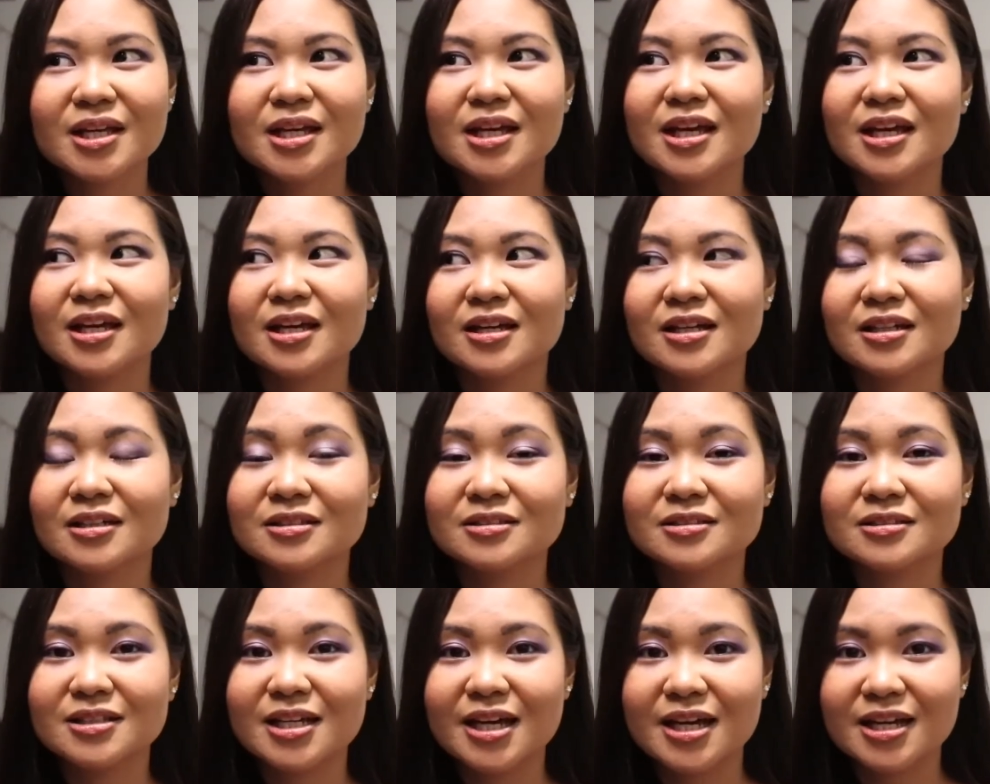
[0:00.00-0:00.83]

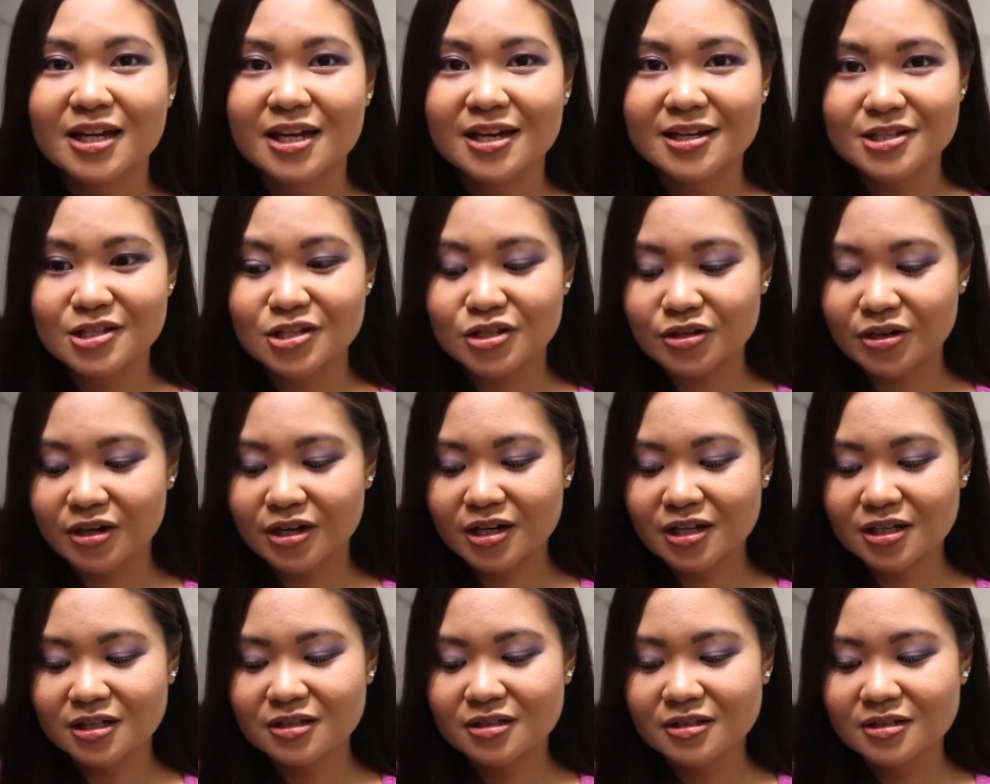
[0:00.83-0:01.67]
And then I
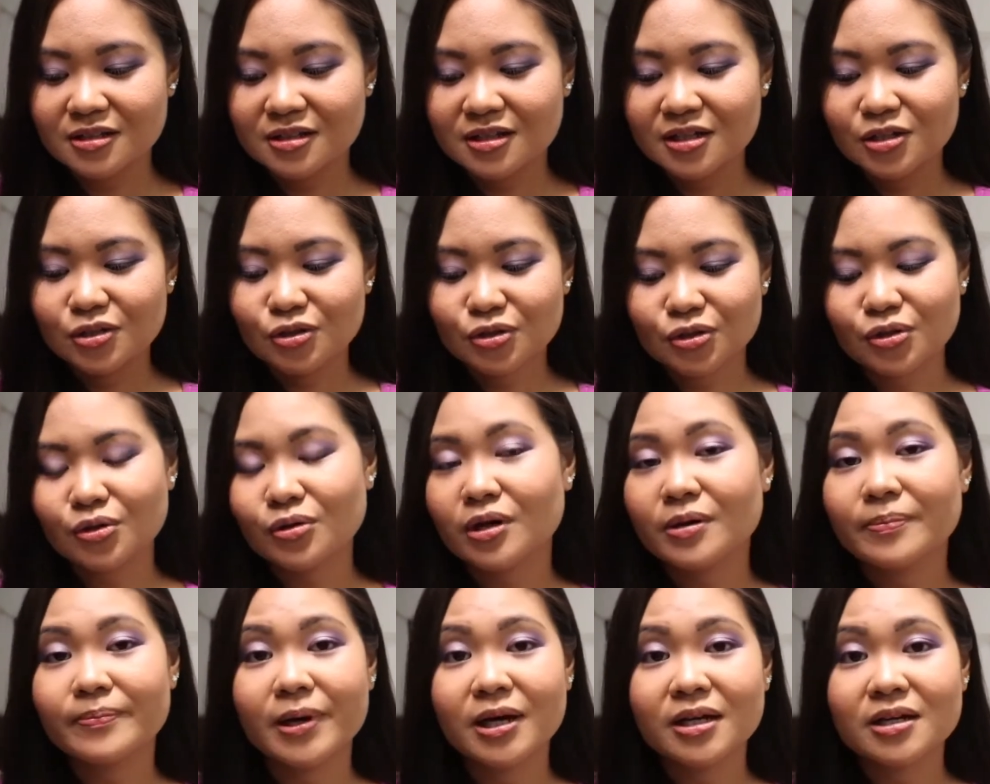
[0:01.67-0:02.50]
started to know
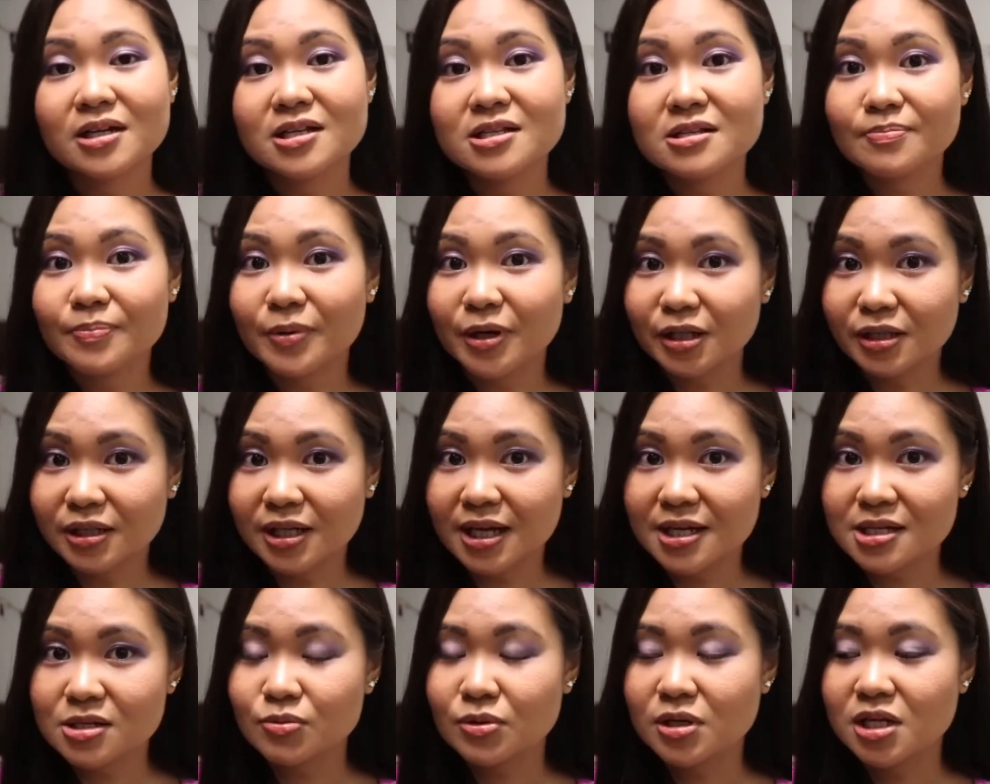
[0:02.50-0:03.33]
about his
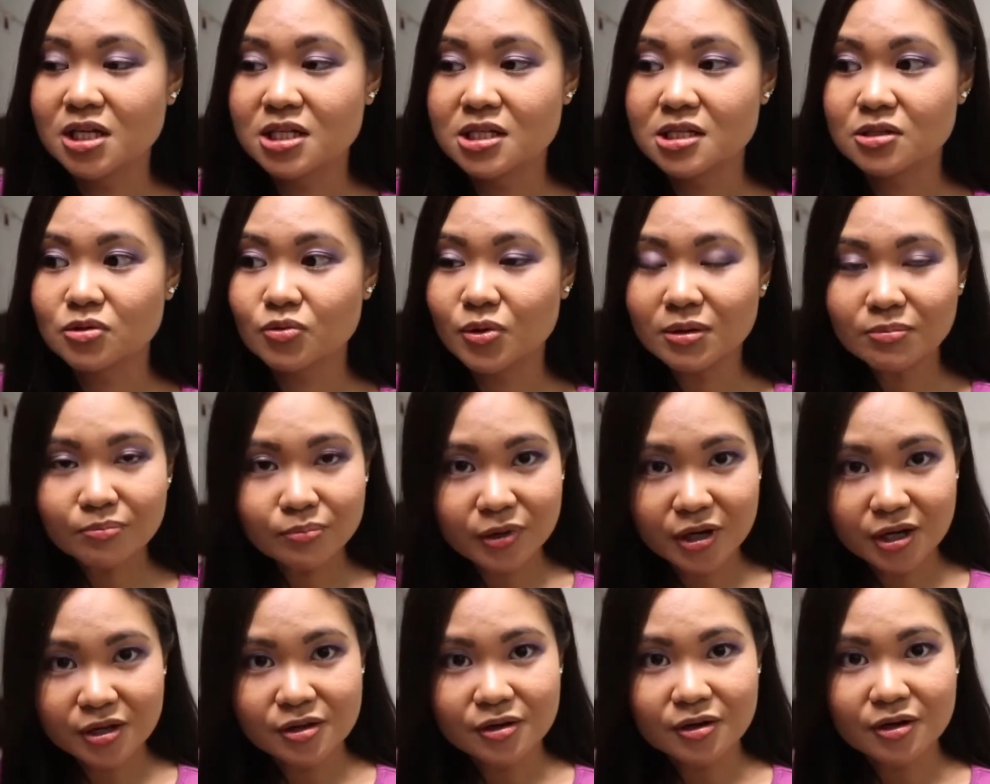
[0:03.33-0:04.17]
podcast with his twin
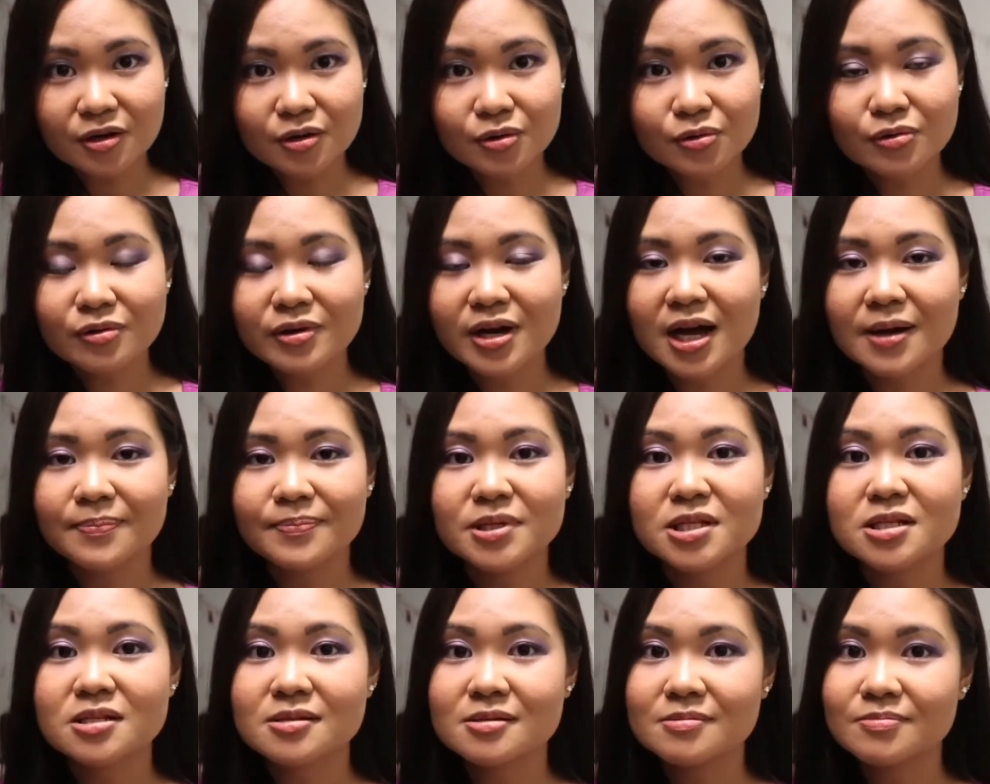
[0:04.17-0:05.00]
brother, who
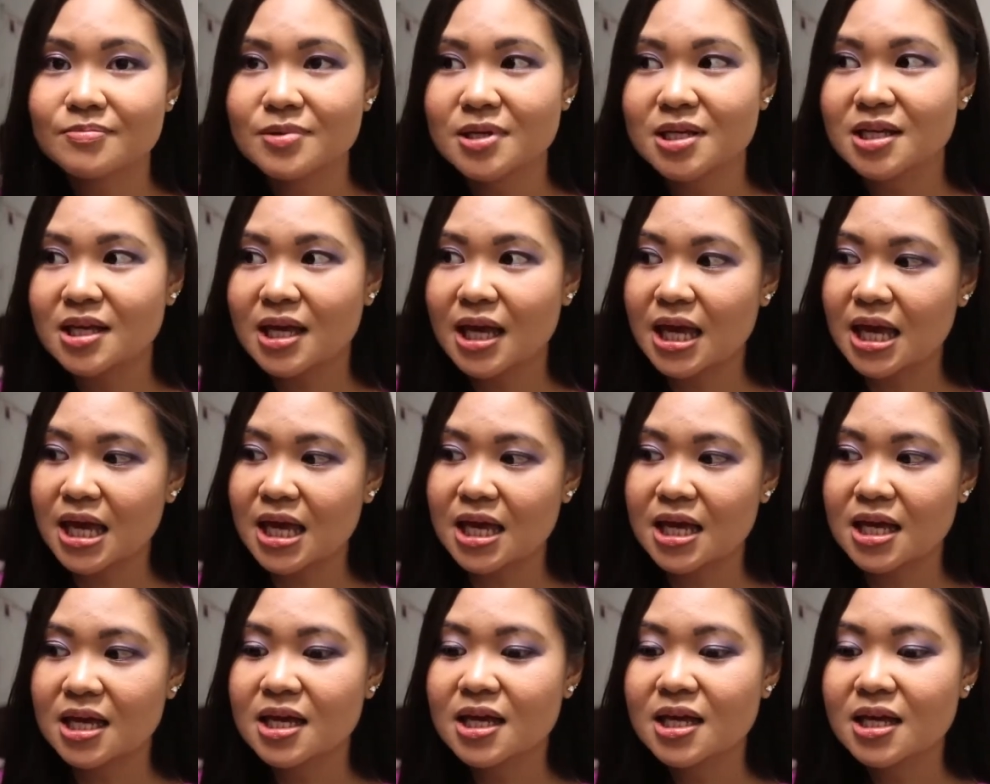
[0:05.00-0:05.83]
happens to be
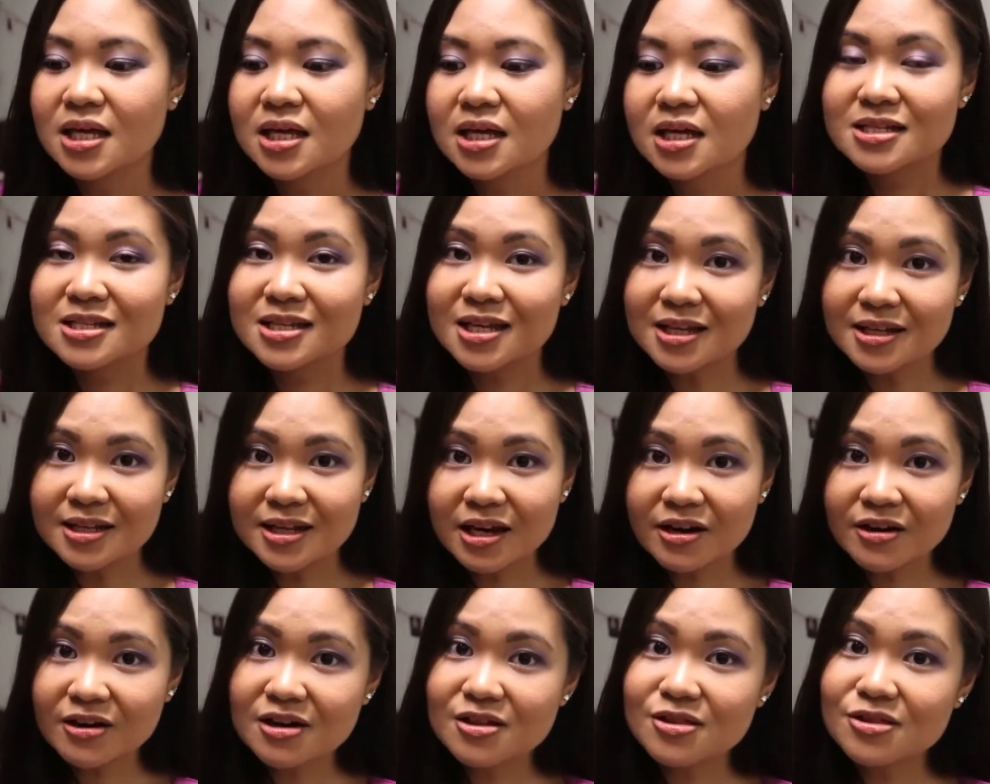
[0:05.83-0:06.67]
a
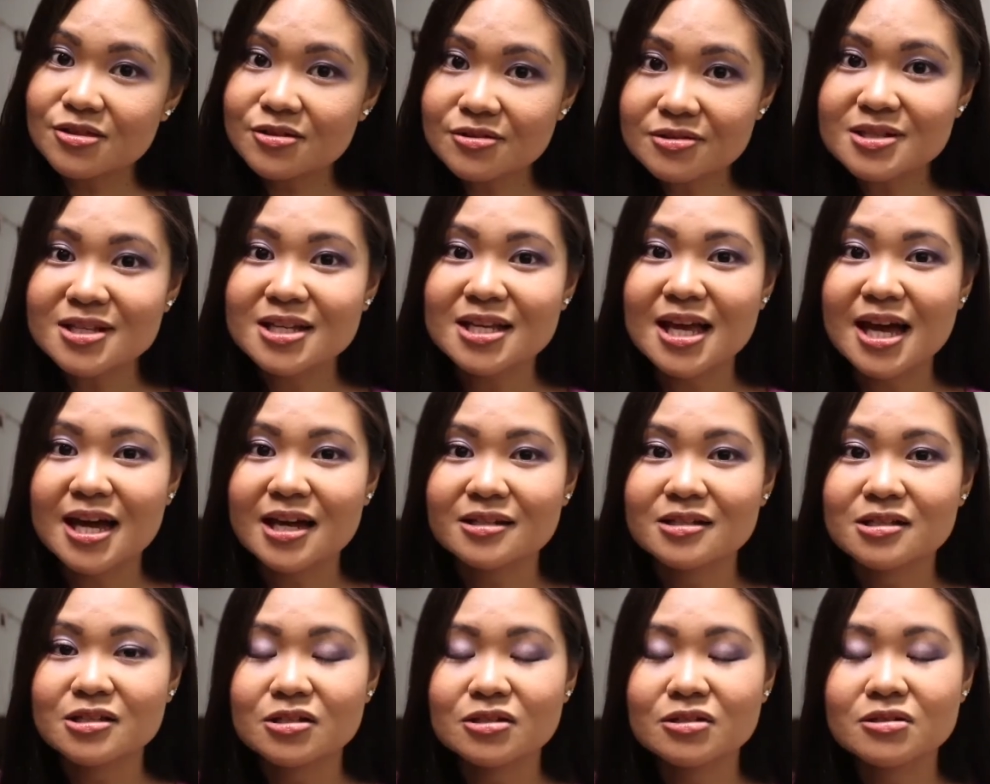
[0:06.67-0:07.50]
skincare
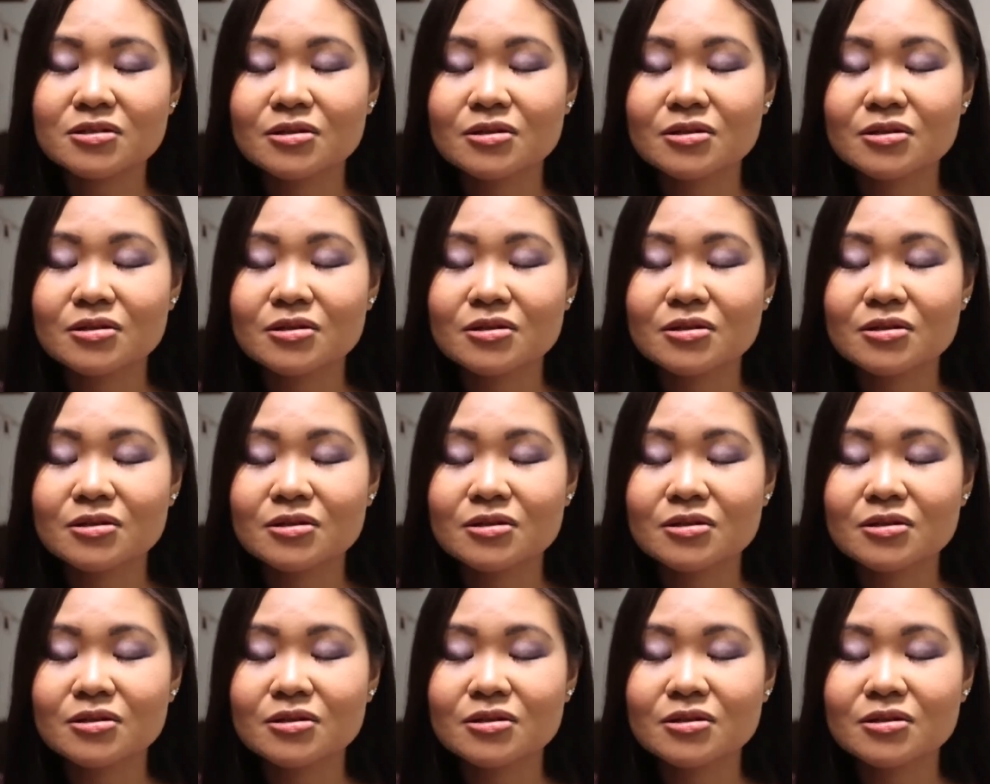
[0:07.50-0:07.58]
enthusiast.